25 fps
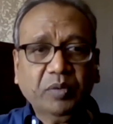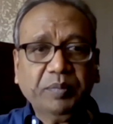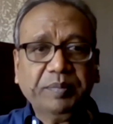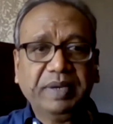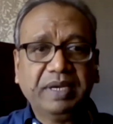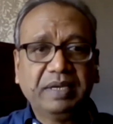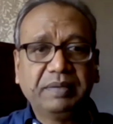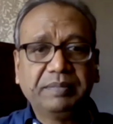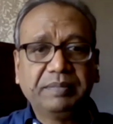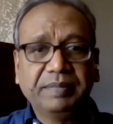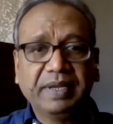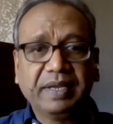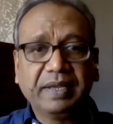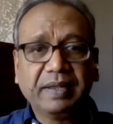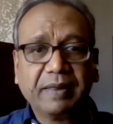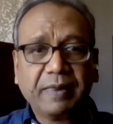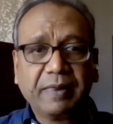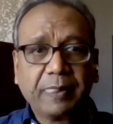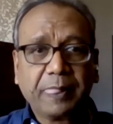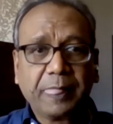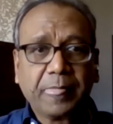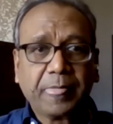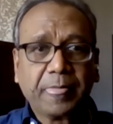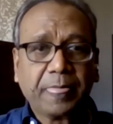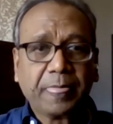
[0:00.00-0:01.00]
to meet me
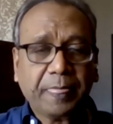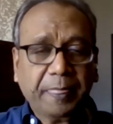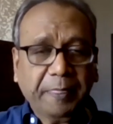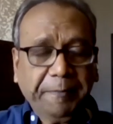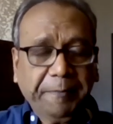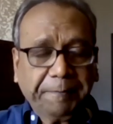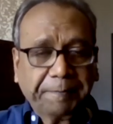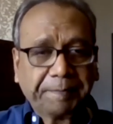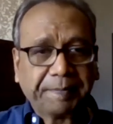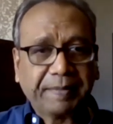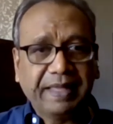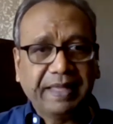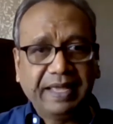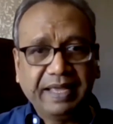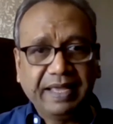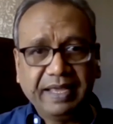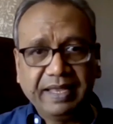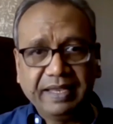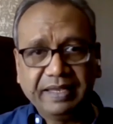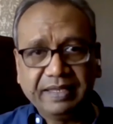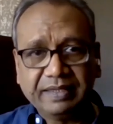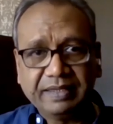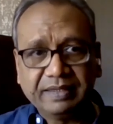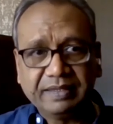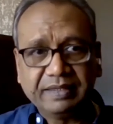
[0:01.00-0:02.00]

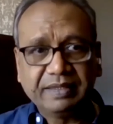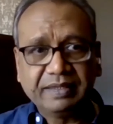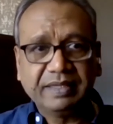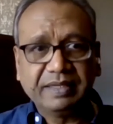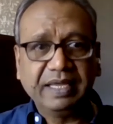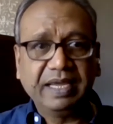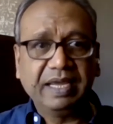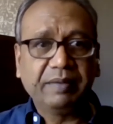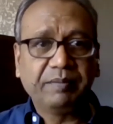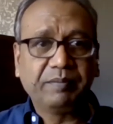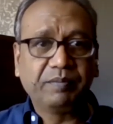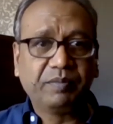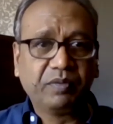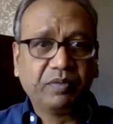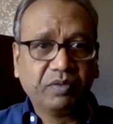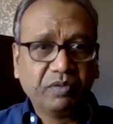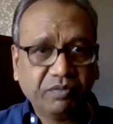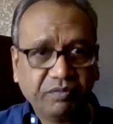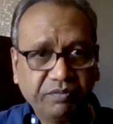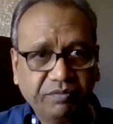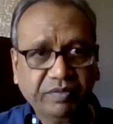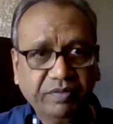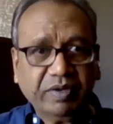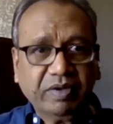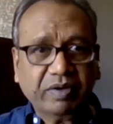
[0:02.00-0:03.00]
and they
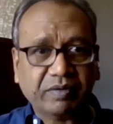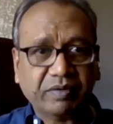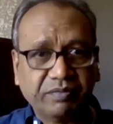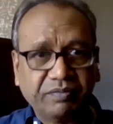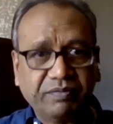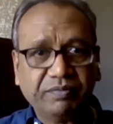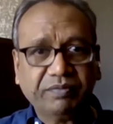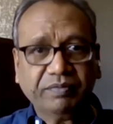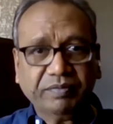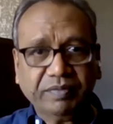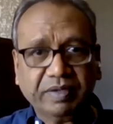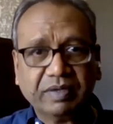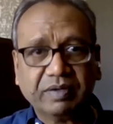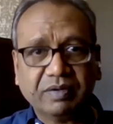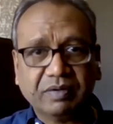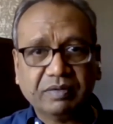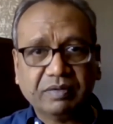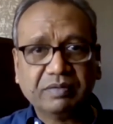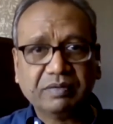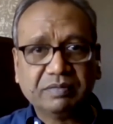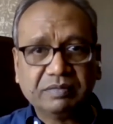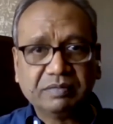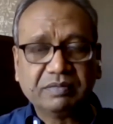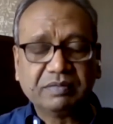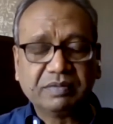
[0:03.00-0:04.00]
approved of, you
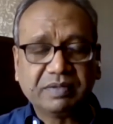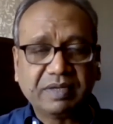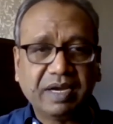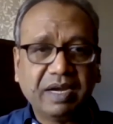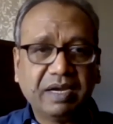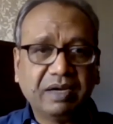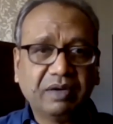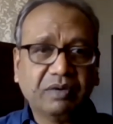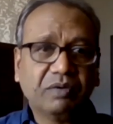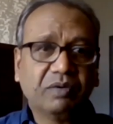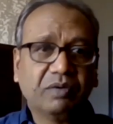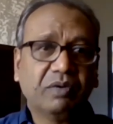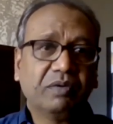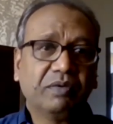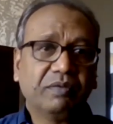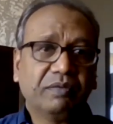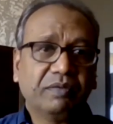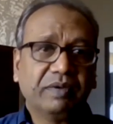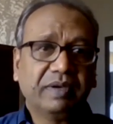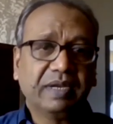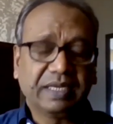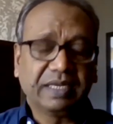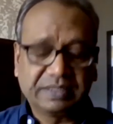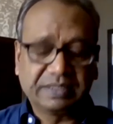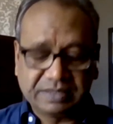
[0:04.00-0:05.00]
know, trying to
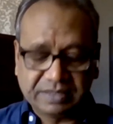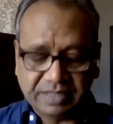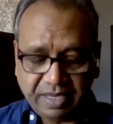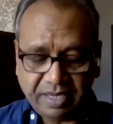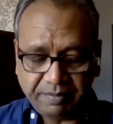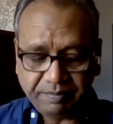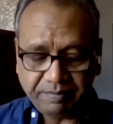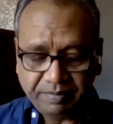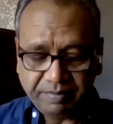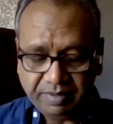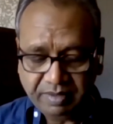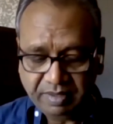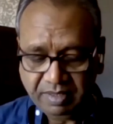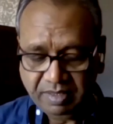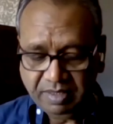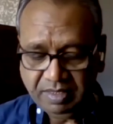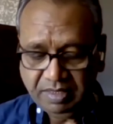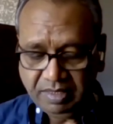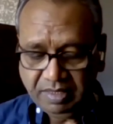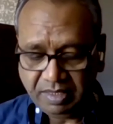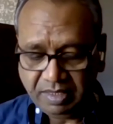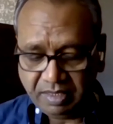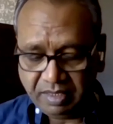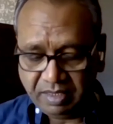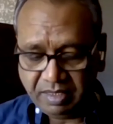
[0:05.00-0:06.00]
go next step.
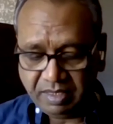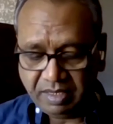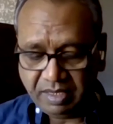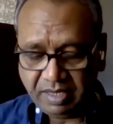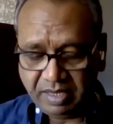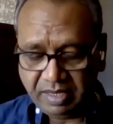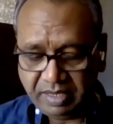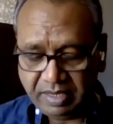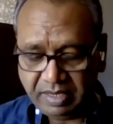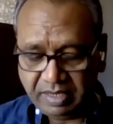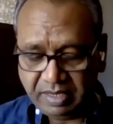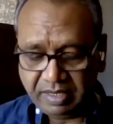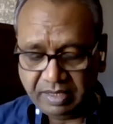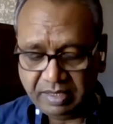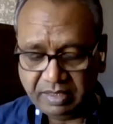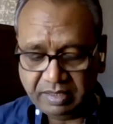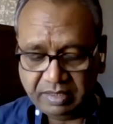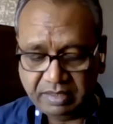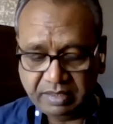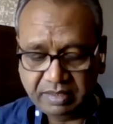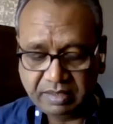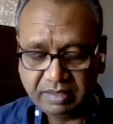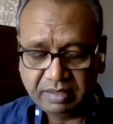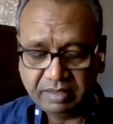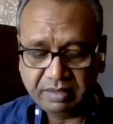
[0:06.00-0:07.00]

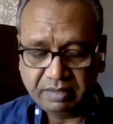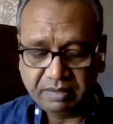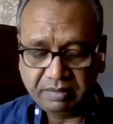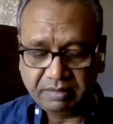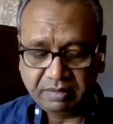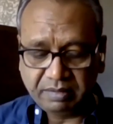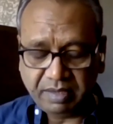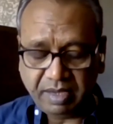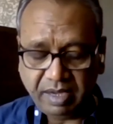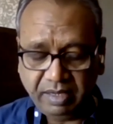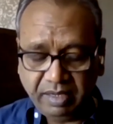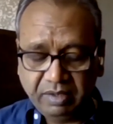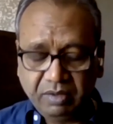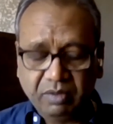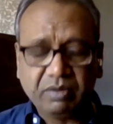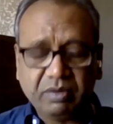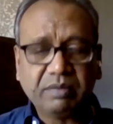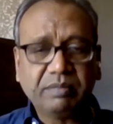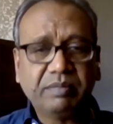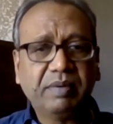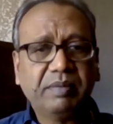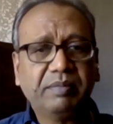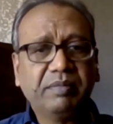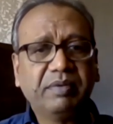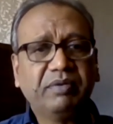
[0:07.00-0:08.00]
And uh, I
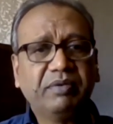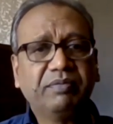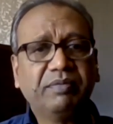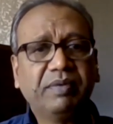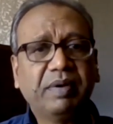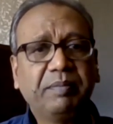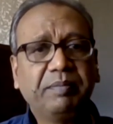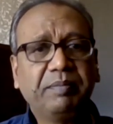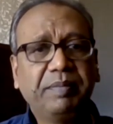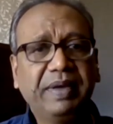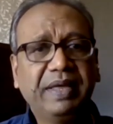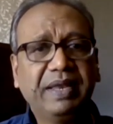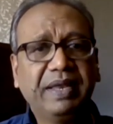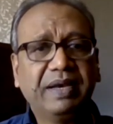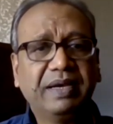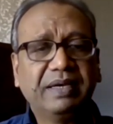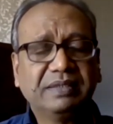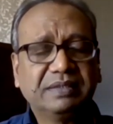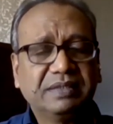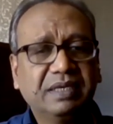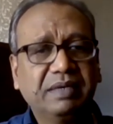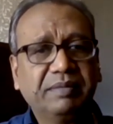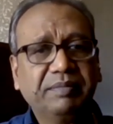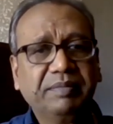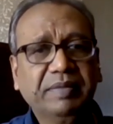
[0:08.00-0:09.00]
don't remember if my
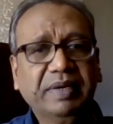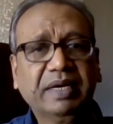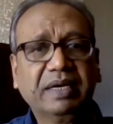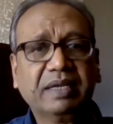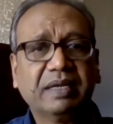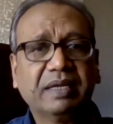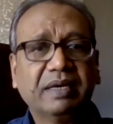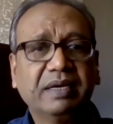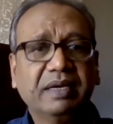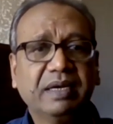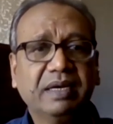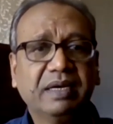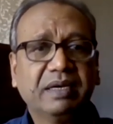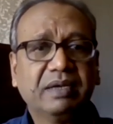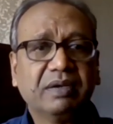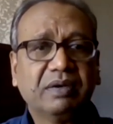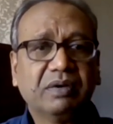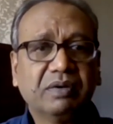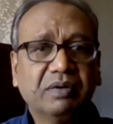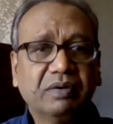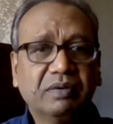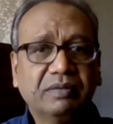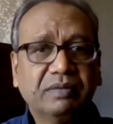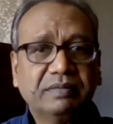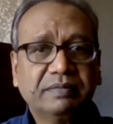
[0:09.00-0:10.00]
parents had met her yet or
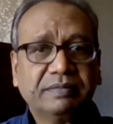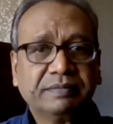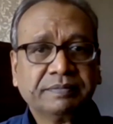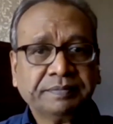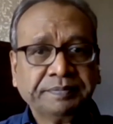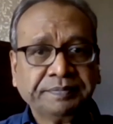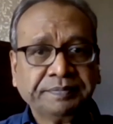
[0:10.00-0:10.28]
not.